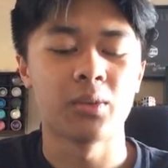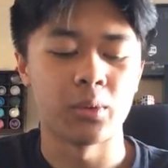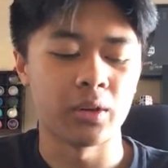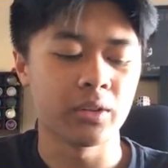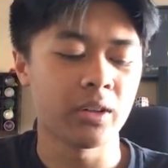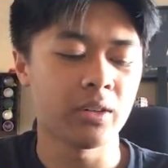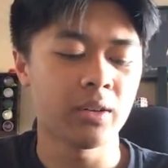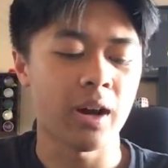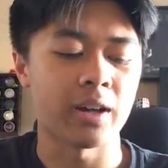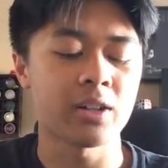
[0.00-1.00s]
Real though,
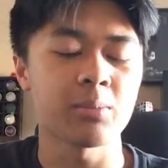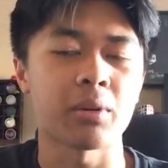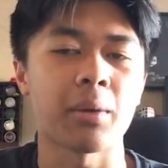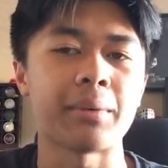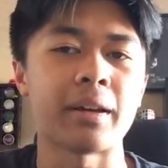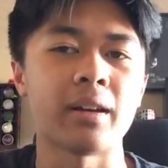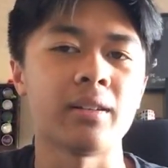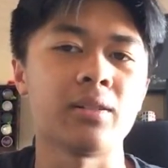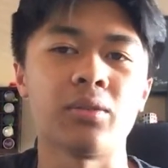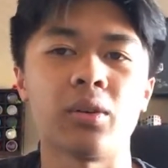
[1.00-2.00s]
I should probably get
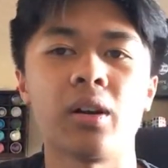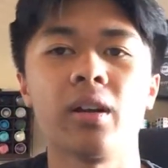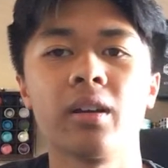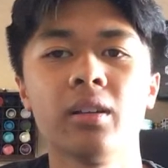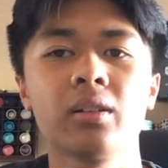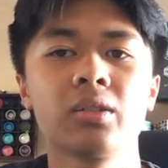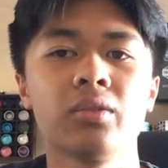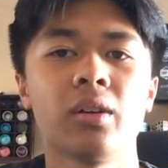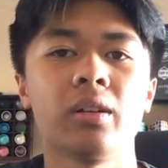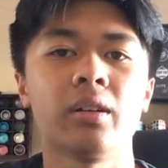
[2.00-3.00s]
into 4A. It looks
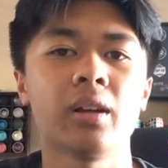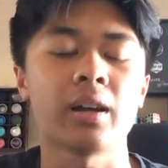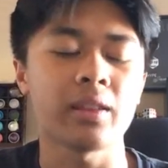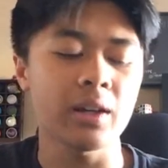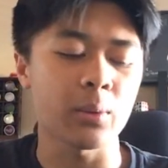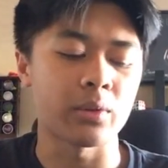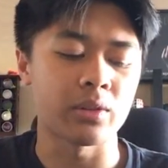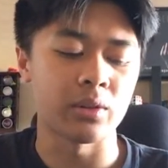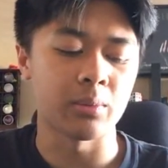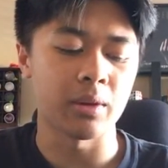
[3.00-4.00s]
fun. I think it would
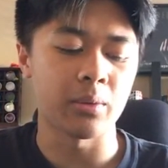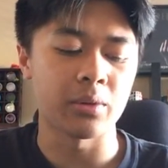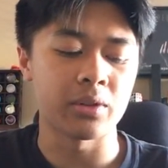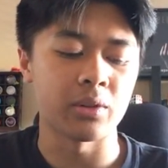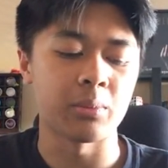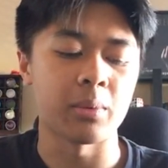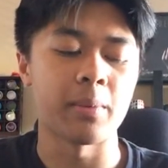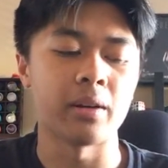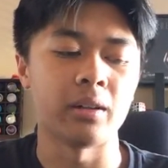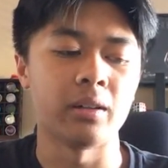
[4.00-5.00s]
suit me
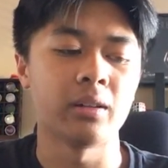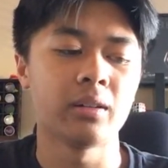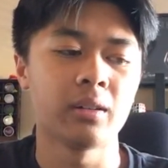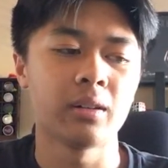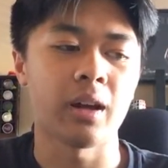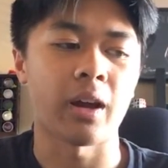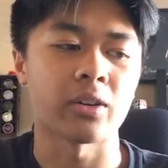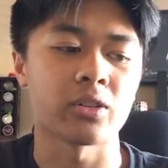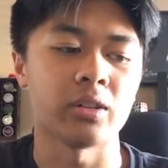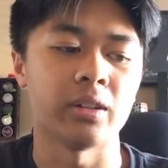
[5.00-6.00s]
better,
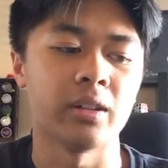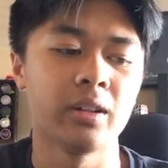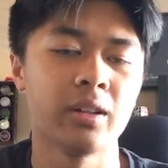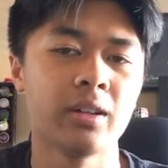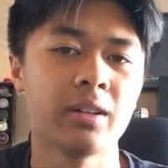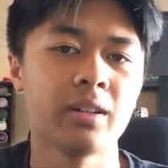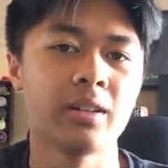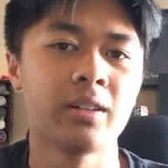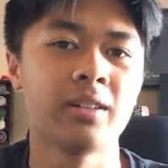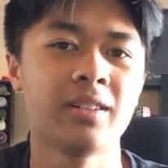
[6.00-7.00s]
actually.
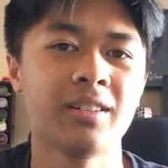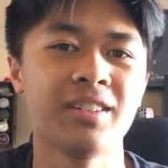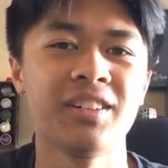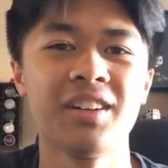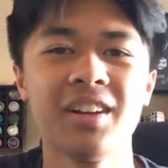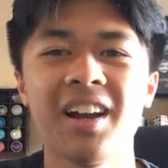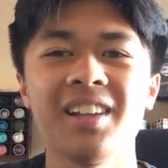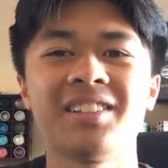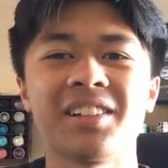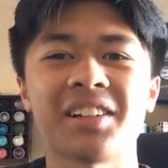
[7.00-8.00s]

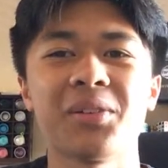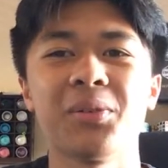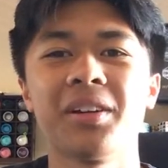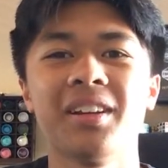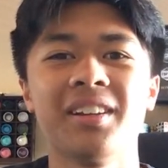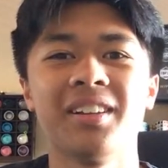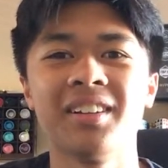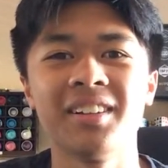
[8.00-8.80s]
I suck at 1A.